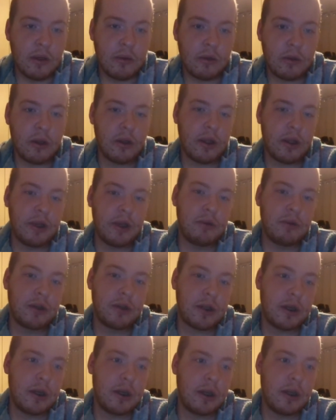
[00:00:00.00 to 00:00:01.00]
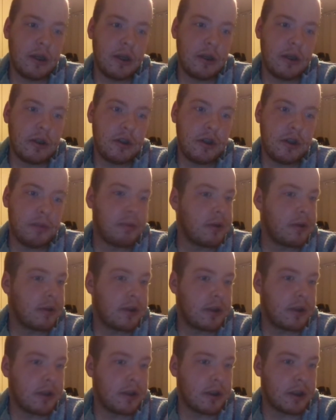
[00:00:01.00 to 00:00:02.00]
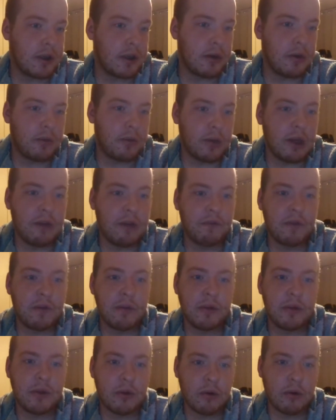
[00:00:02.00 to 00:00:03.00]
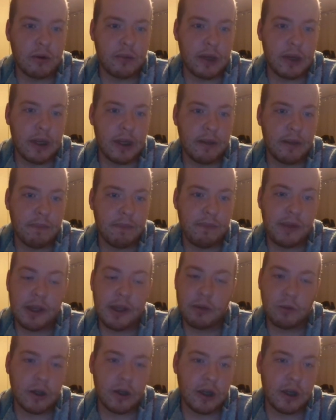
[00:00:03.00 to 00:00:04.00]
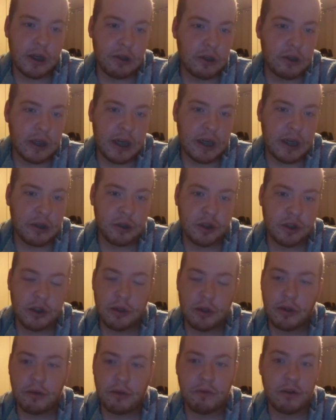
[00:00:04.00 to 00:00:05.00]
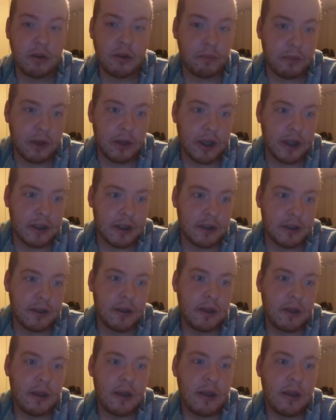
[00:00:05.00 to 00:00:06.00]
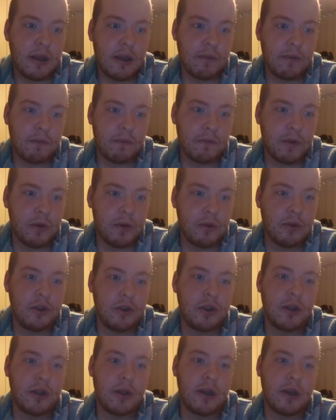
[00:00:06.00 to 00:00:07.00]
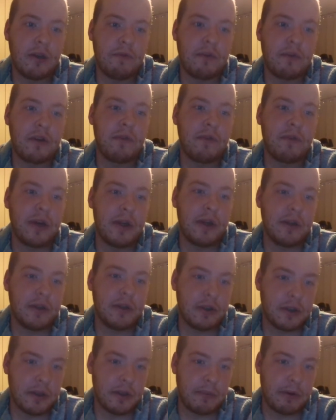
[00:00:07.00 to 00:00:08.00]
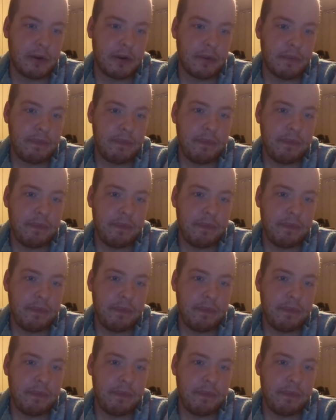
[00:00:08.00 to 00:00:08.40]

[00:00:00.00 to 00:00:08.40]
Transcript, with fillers: While he was gone, she pushed the snow away from the doorway and went out of the house to look for the plants and food she loved to find in summer.